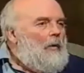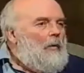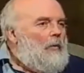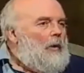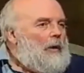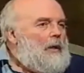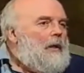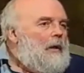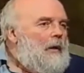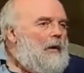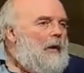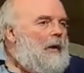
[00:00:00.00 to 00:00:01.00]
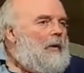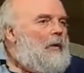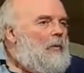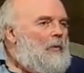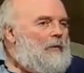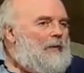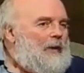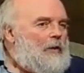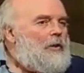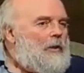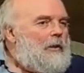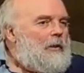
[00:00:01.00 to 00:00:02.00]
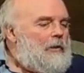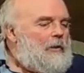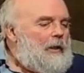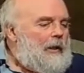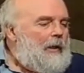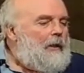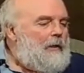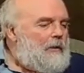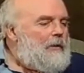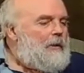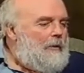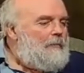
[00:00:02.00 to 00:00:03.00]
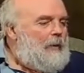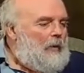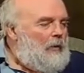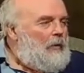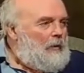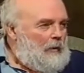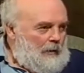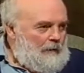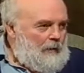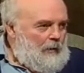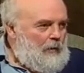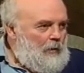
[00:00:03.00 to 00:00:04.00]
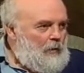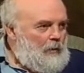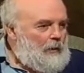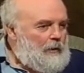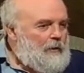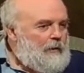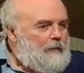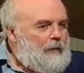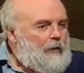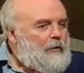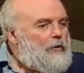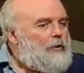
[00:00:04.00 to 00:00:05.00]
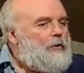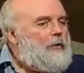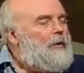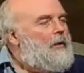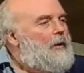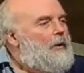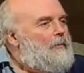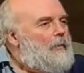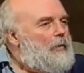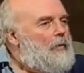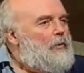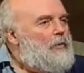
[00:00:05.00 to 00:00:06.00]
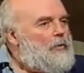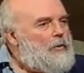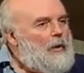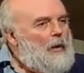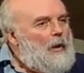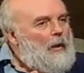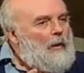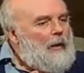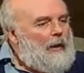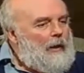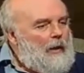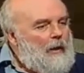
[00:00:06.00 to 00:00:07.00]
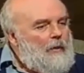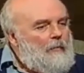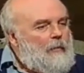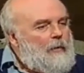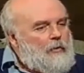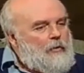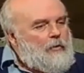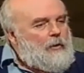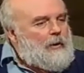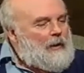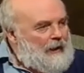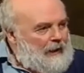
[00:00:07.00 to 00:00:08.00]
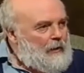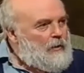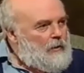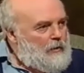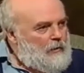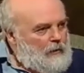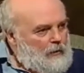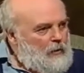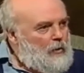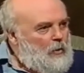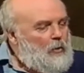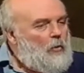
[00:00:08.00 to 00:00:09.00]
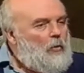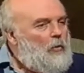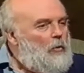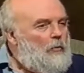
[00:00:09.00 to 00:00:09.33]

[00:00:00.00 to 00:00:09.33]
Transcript: Right, here we've actually attained a sub-goal of the whole intervention, because the aim is to get to the core